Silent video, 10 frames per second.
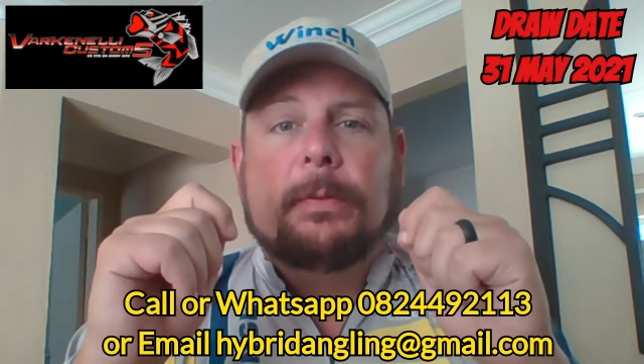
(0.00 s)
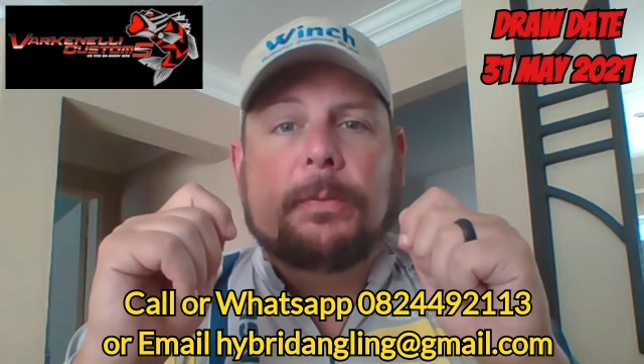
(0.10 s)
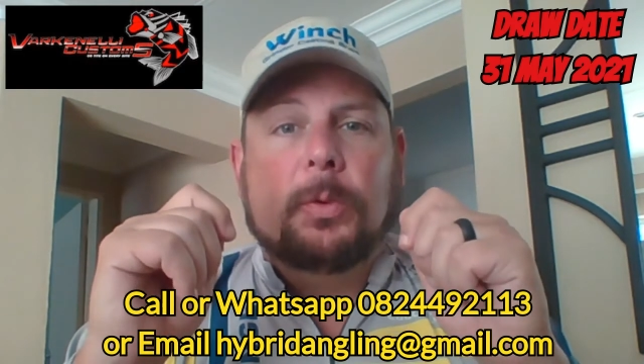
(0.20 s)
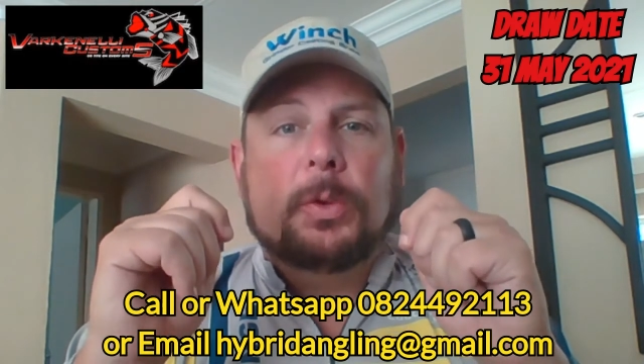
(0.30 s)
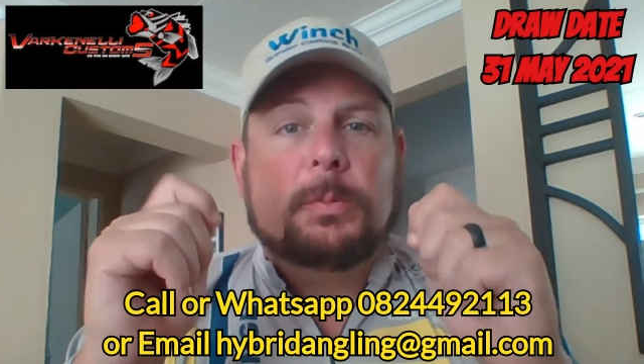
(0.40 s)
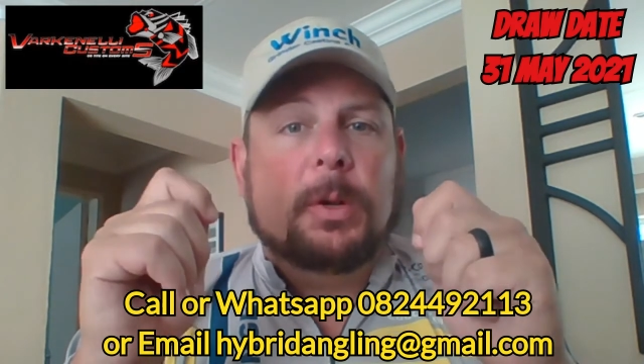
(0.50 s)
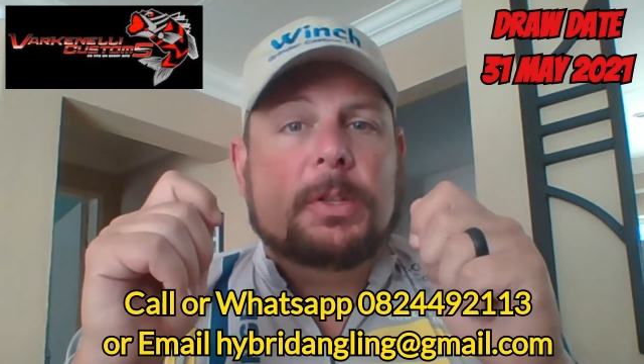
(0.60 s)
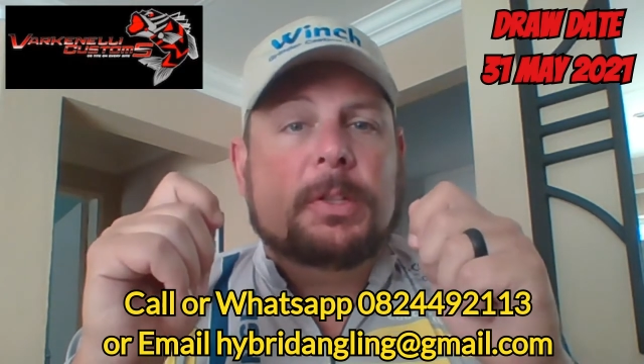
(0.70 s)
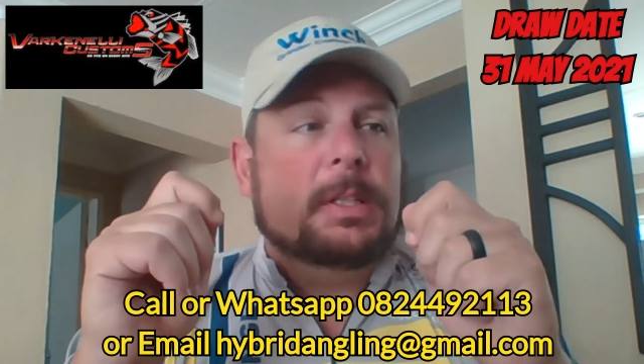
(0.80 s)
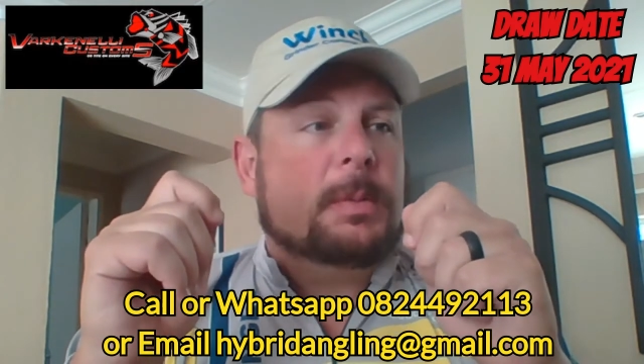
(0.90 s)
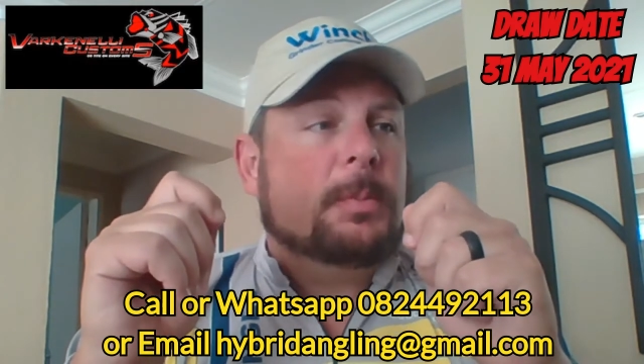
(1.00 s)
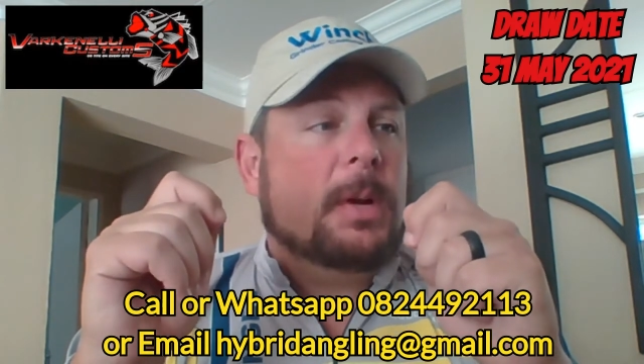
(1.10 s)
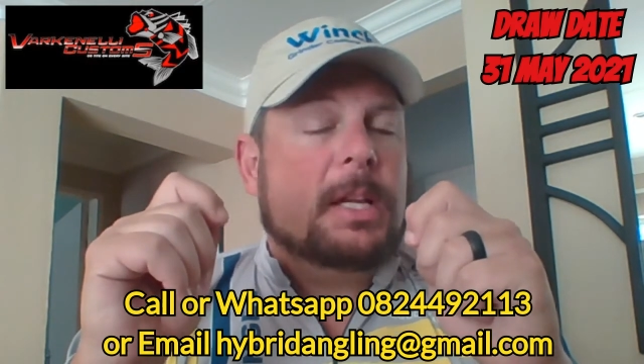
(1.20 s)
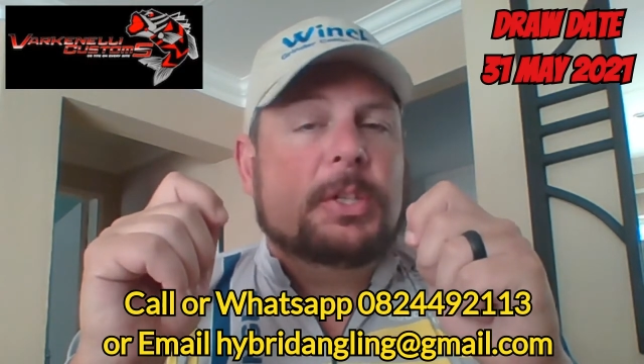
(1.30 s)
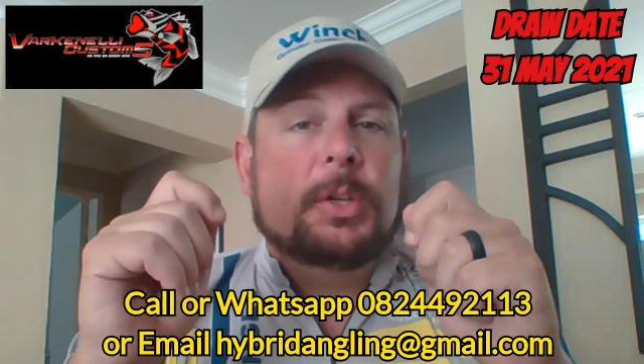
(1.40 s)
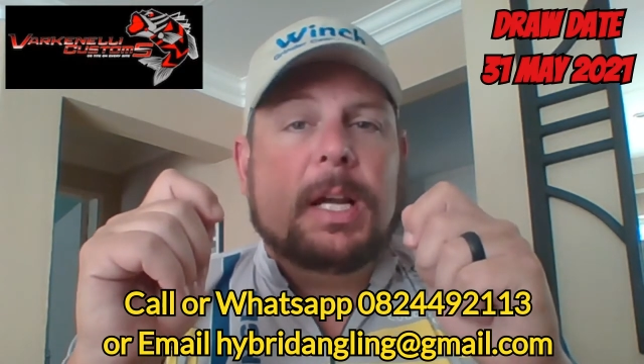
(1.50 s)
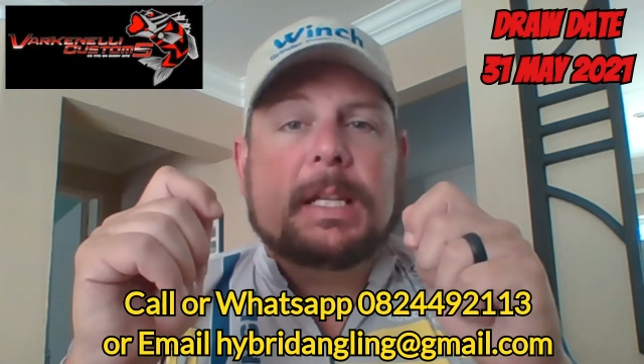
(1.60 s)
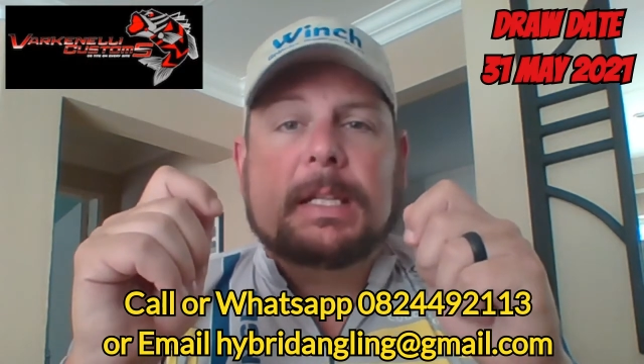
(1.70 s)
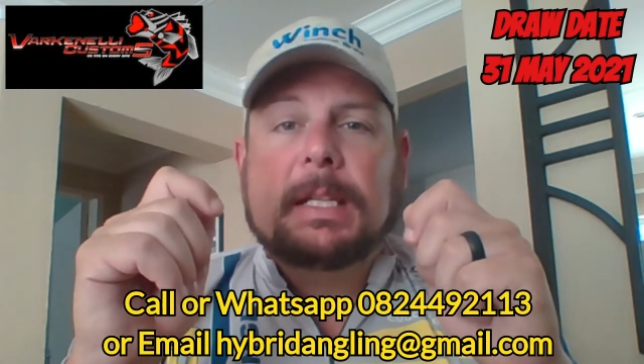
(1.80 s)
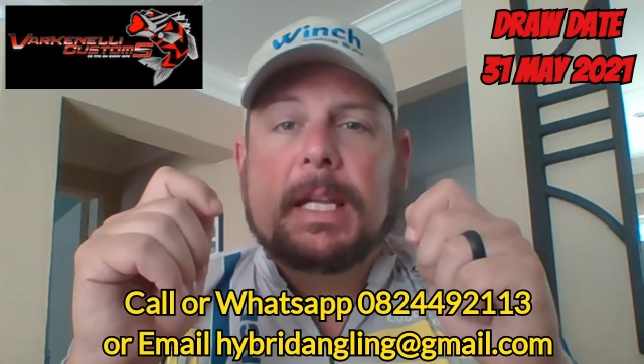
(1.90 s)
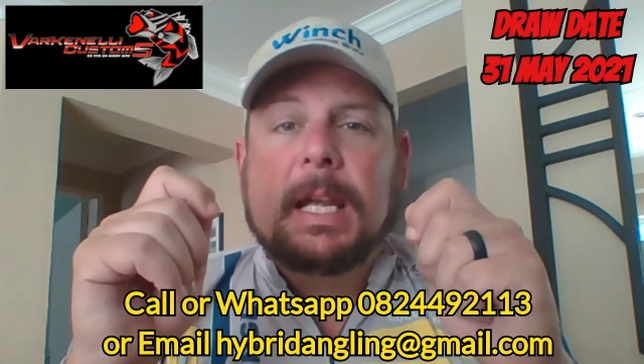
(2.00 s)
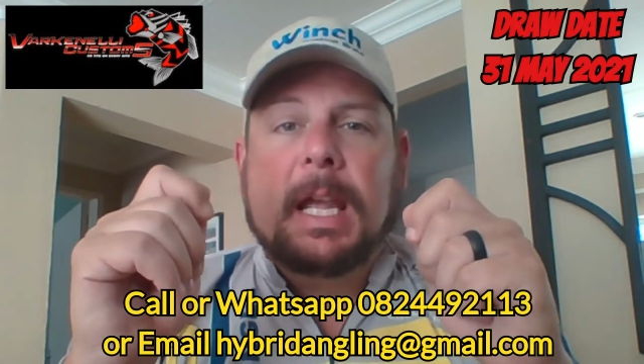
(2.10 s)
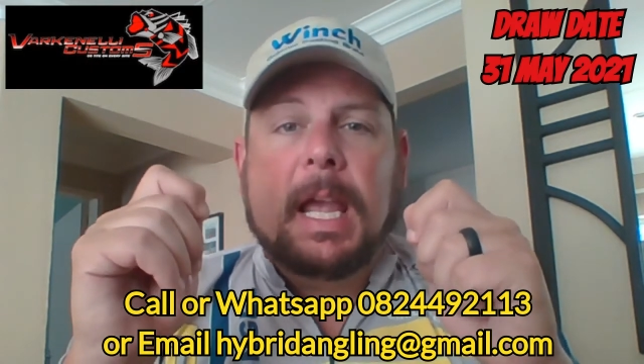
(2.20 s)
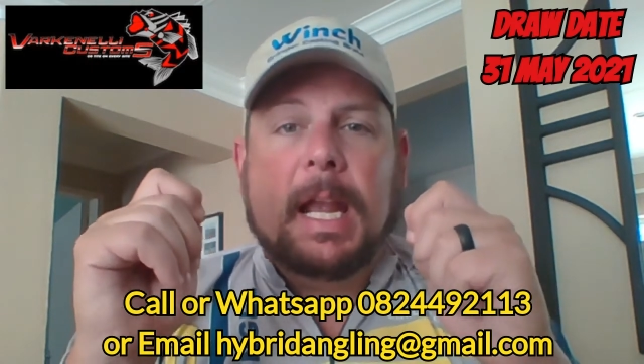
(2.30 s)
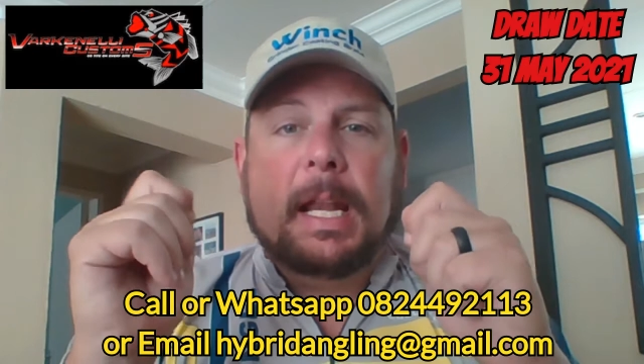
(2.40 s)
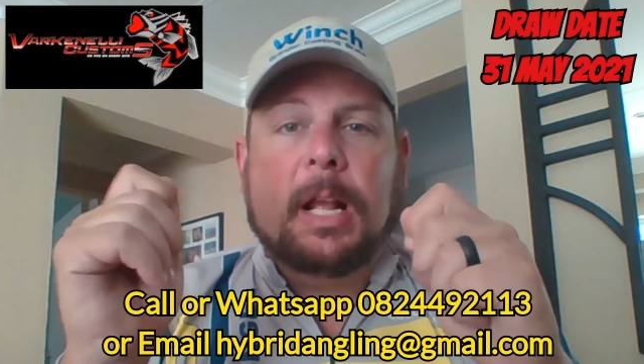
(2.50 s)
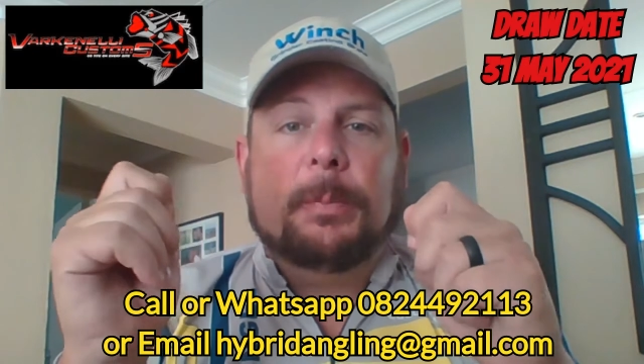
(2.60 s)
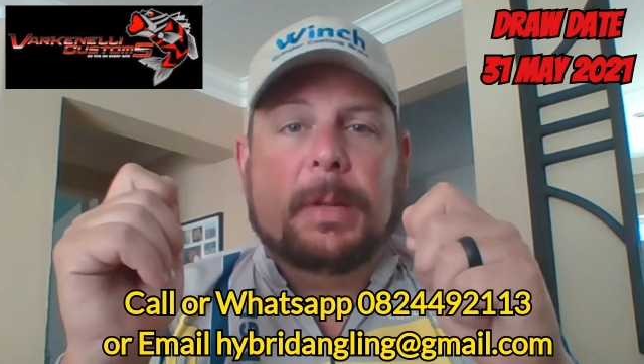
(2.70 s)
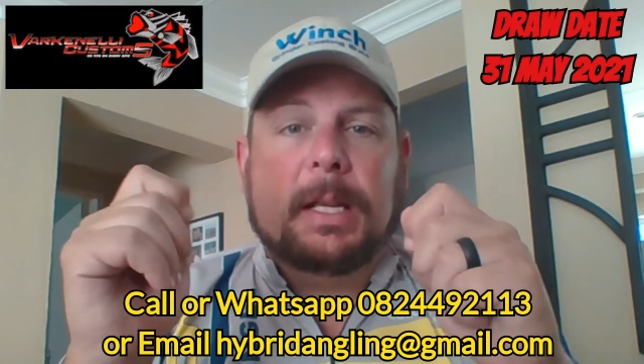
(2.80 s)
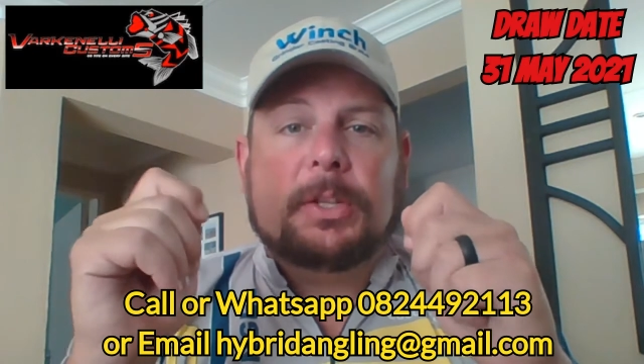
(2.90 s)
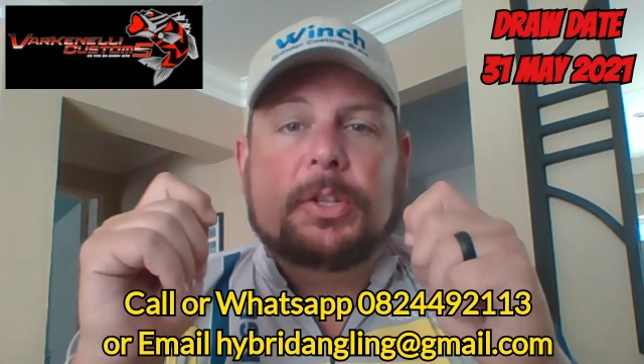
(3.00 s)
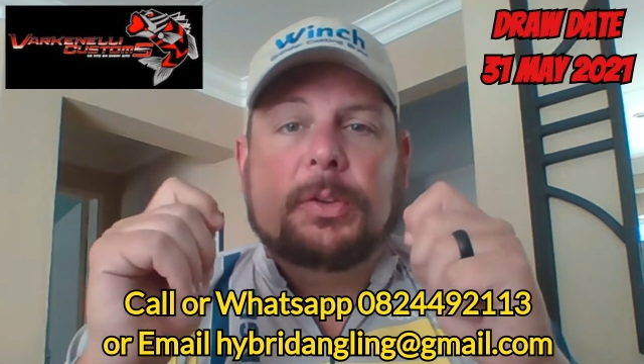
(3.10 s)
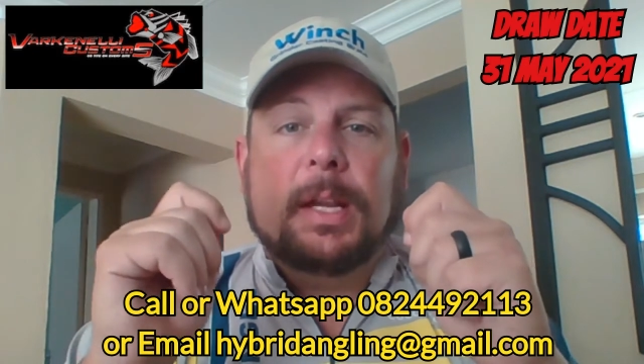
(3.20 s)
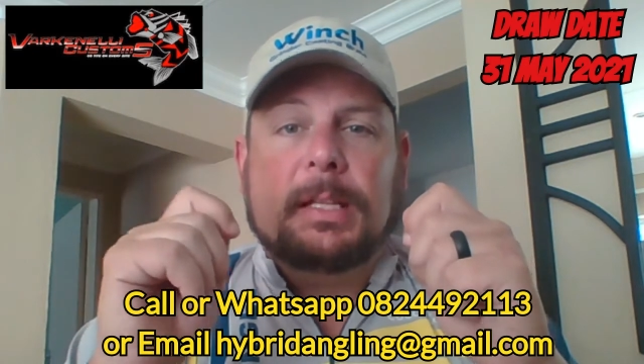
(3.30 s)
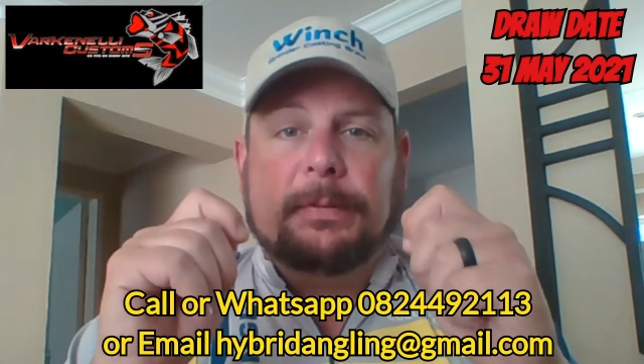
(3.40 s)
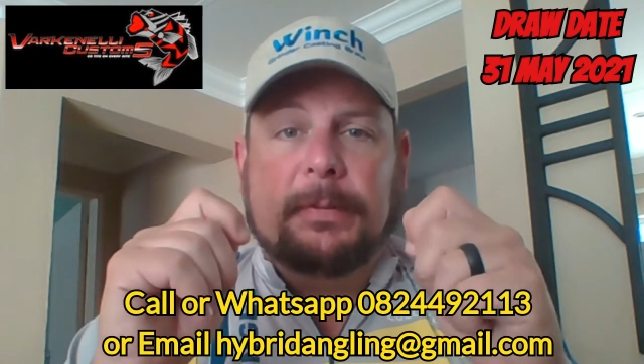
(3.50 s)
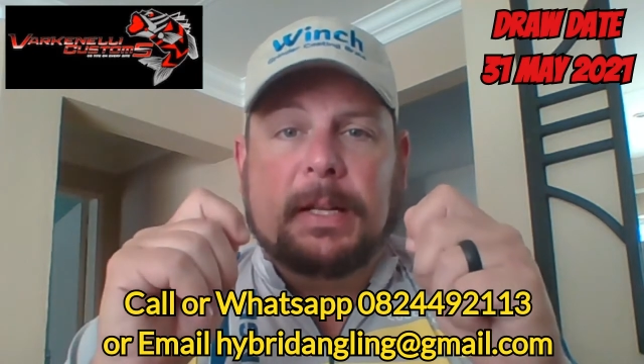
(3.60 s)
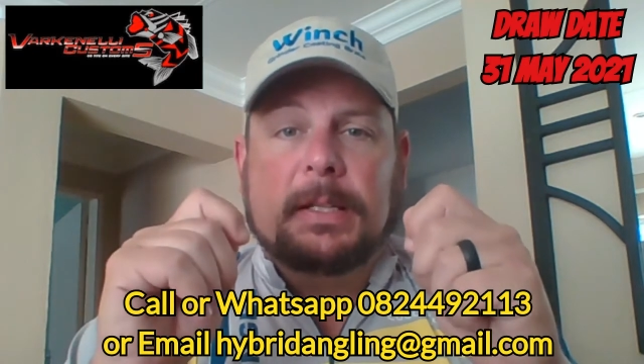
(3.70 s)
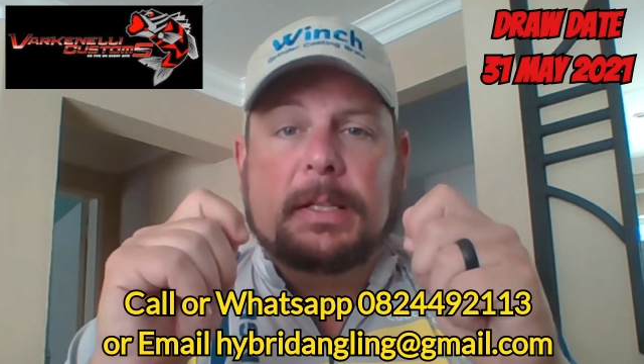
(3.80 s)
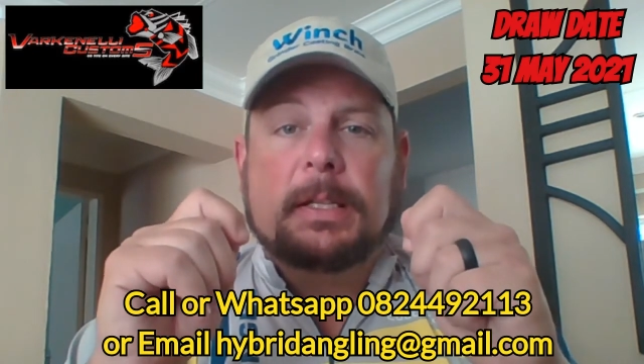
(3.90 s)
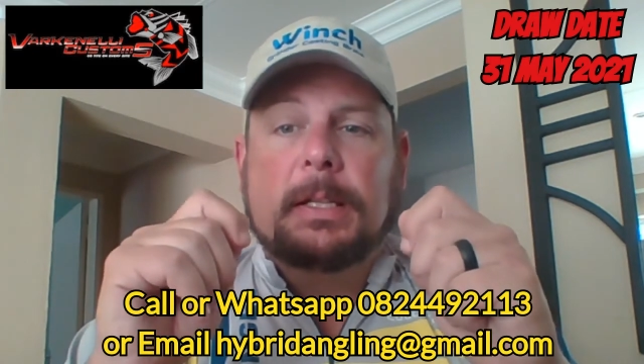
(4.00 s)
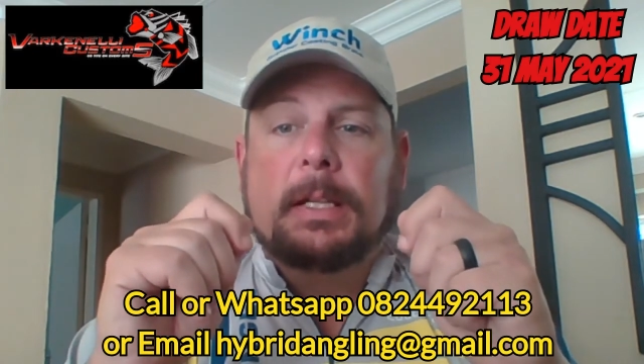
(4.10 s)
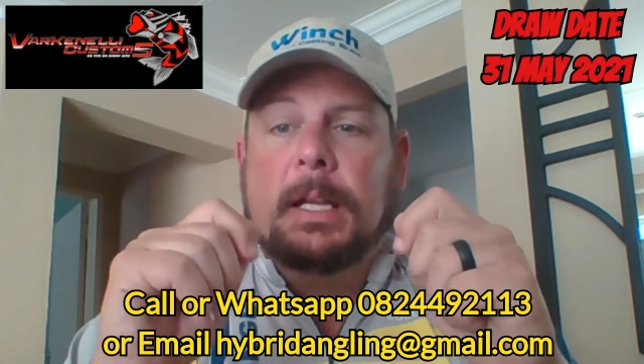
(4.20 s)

for sponsoring this prize to us and helping us to raise funds.